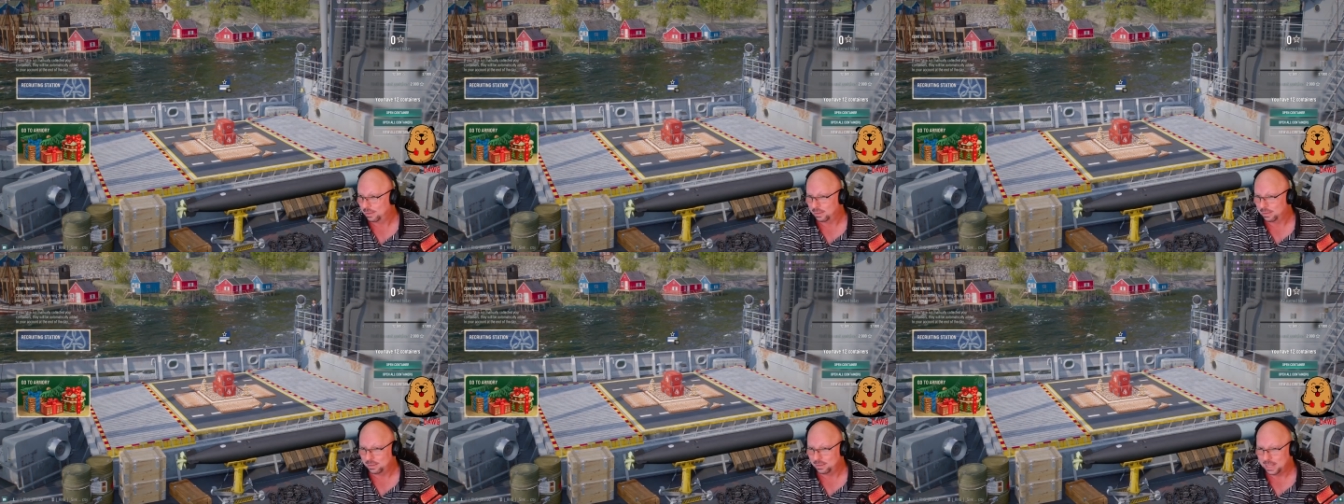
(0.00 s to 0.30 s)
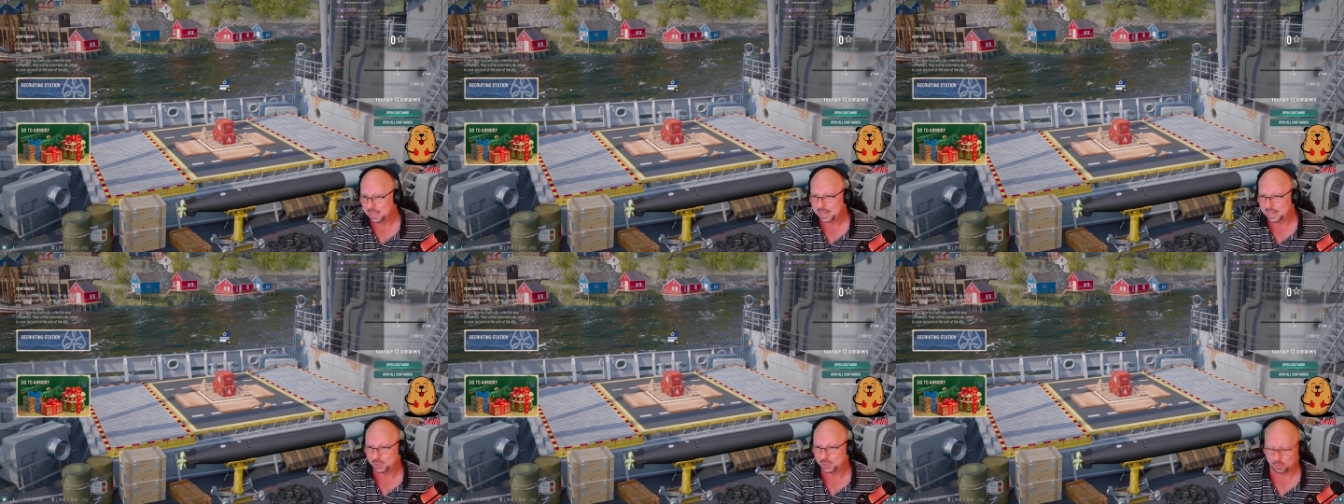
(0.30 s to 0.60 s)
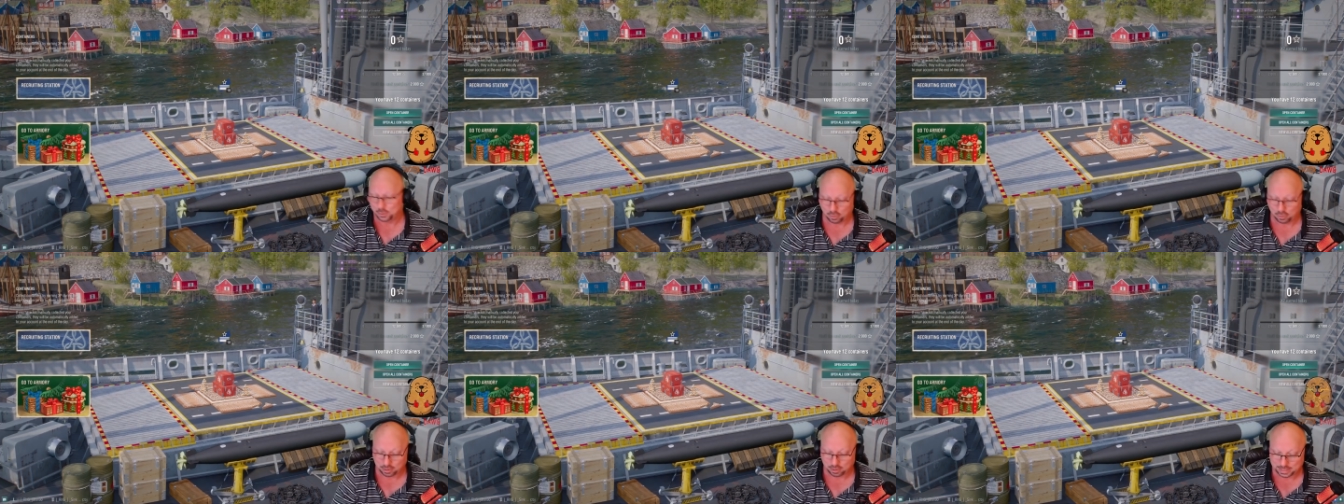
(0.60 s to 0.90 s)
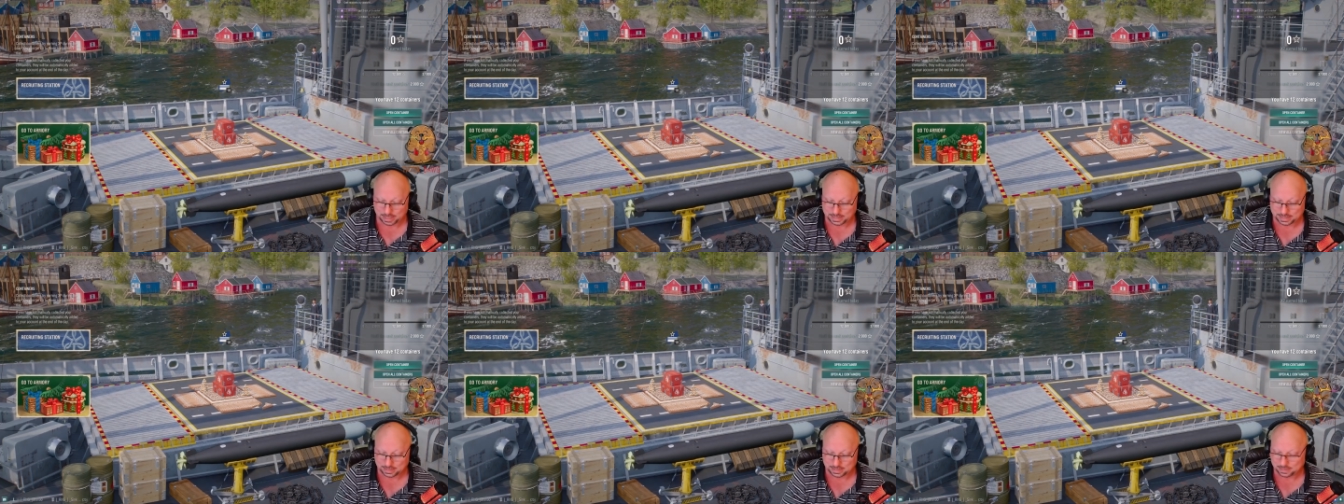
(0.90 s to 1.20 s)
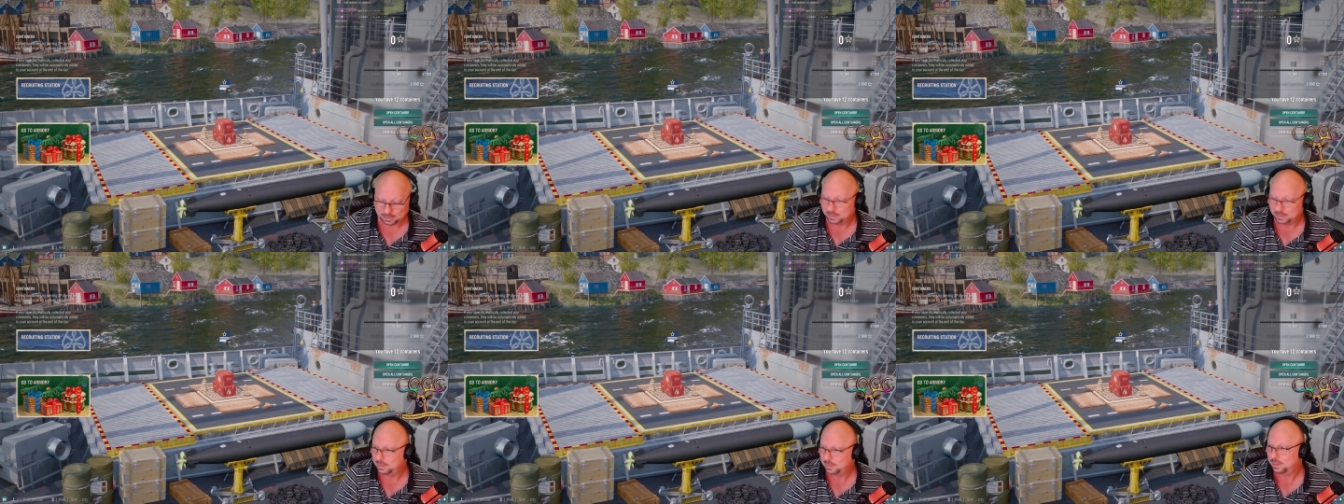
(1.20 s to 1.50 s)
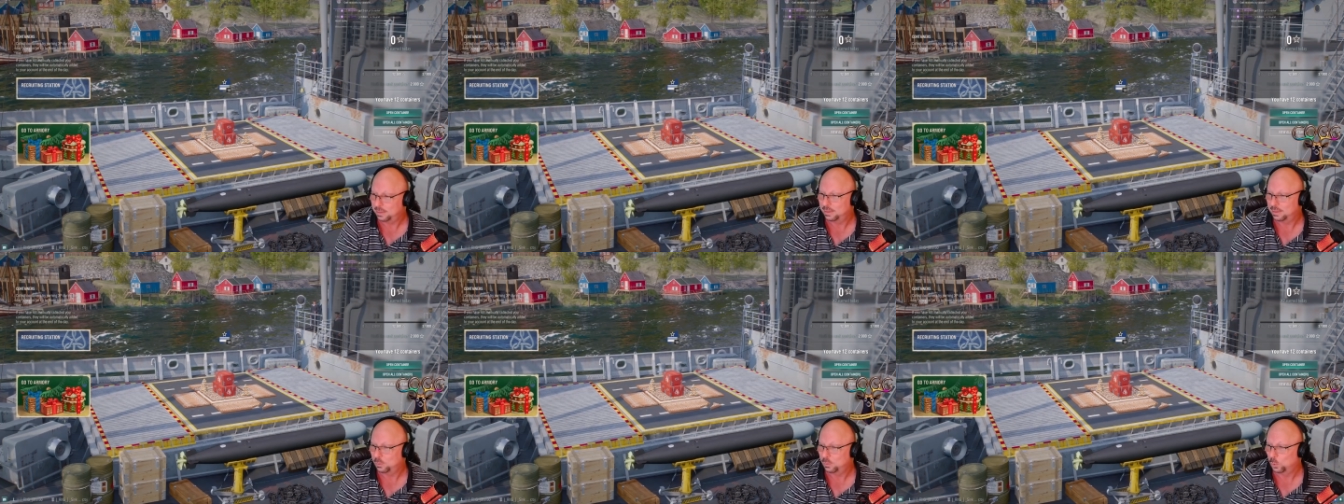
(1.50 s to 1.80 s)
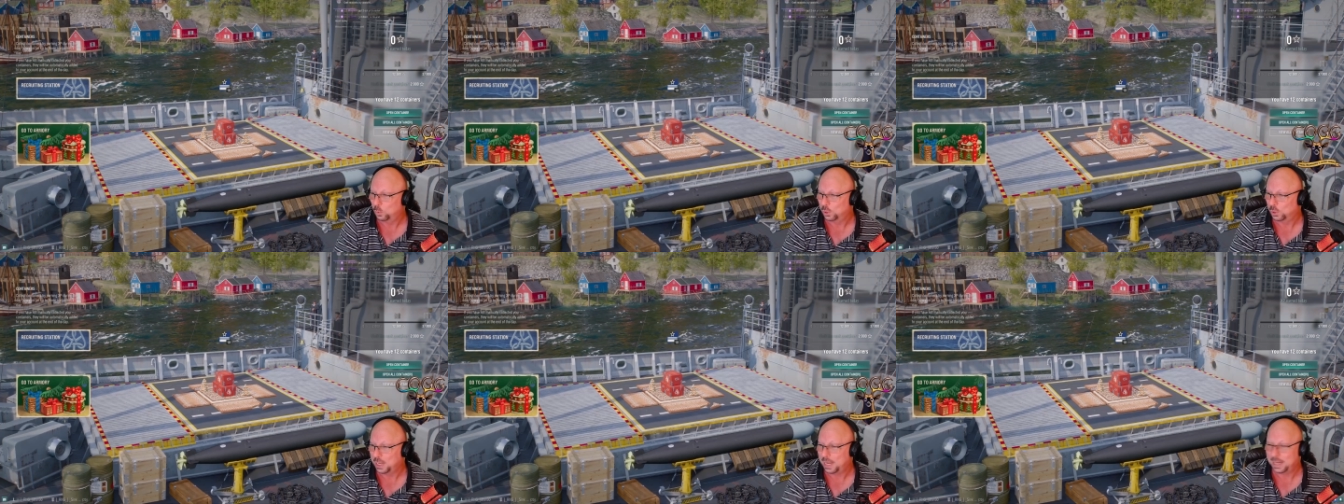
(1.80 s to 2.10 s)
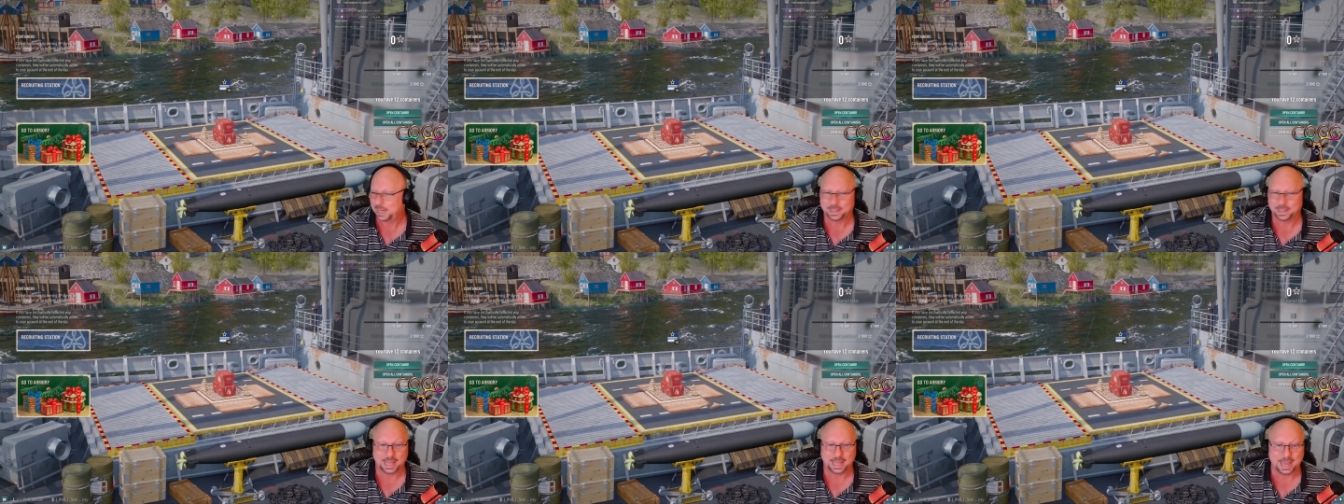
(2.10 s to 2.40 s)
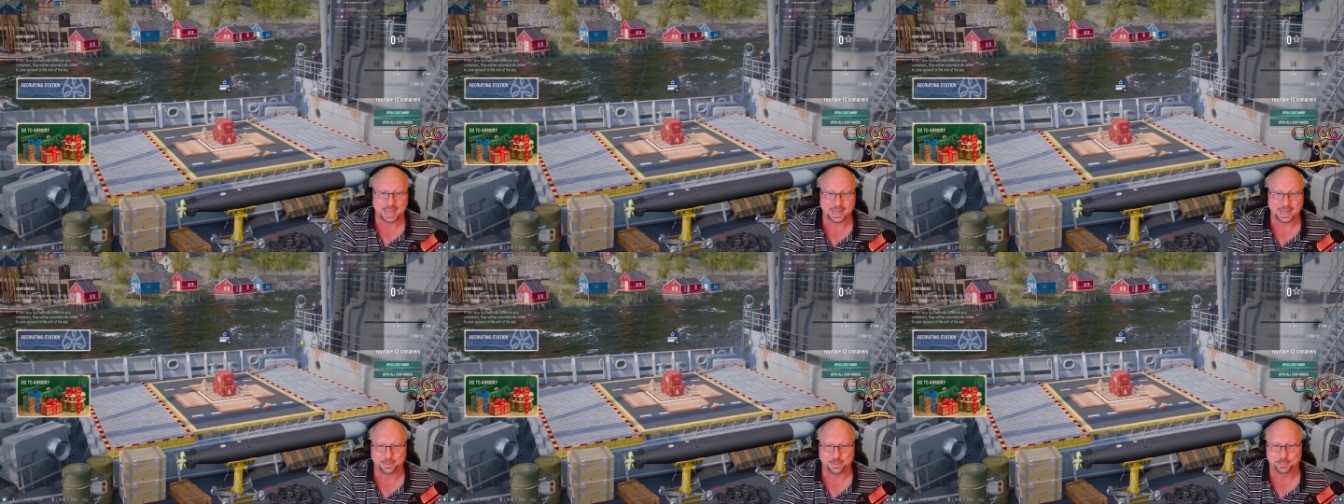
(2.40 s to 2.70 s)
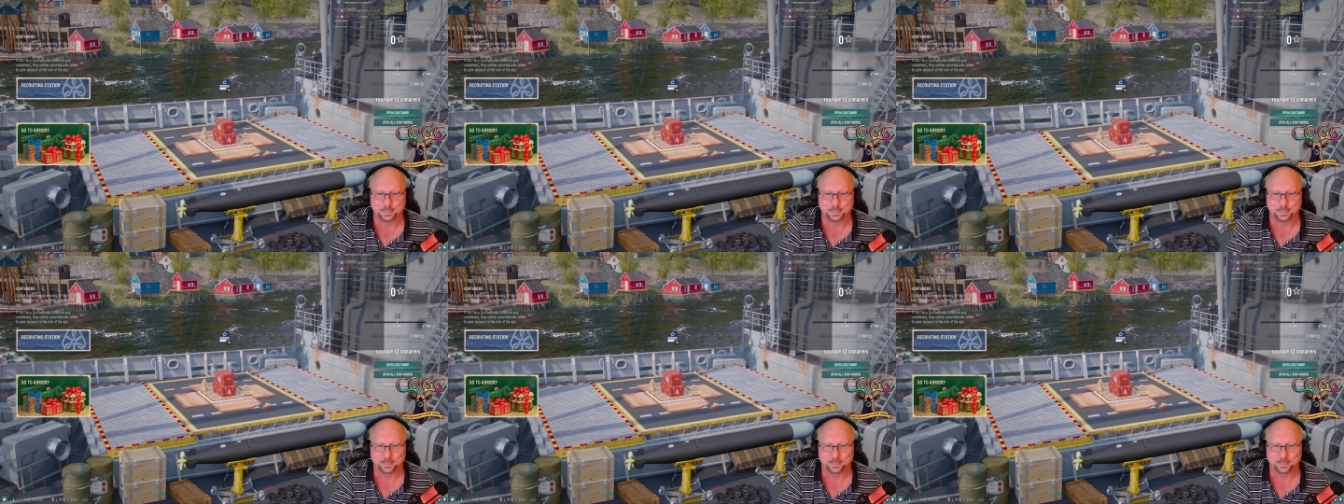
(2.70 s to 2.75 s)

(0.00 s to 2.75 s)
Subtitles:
That is great. We'll take that.